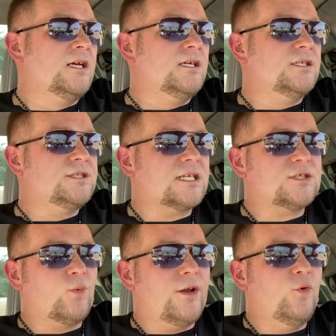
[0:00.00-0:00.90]

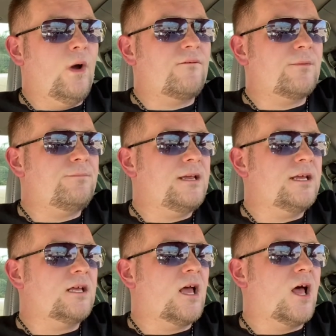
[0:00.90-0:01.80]
Section 1, whoever
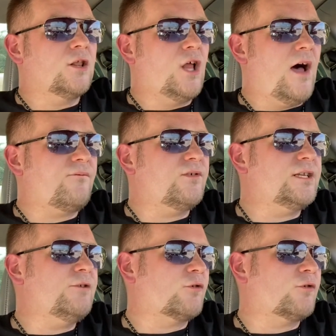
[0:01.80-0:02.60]
being lawfully